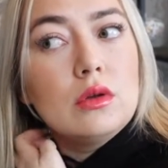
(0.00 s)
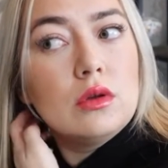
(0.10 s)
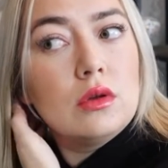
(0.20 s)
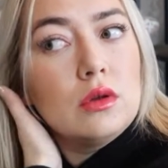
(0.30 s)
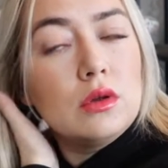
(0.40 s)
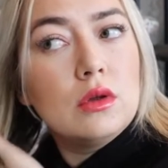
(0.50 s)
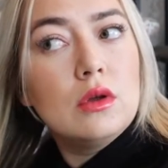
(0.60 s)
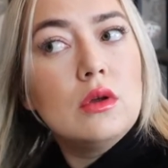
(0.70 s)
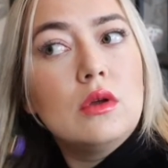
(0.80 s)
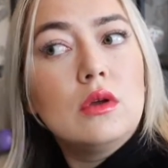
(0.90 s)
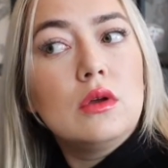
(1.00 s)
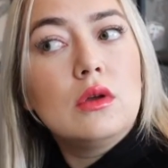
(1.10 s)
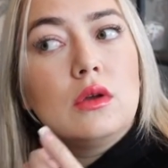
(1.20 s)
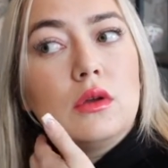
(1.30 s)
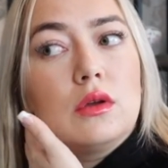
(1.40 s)

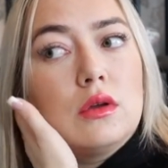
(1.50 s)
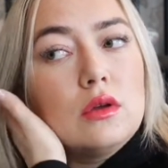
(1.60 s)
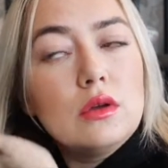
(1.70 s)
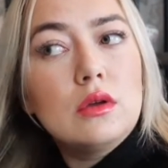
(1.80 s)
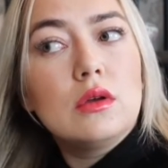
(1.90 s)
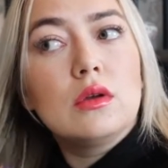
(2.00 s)
Nothing is said.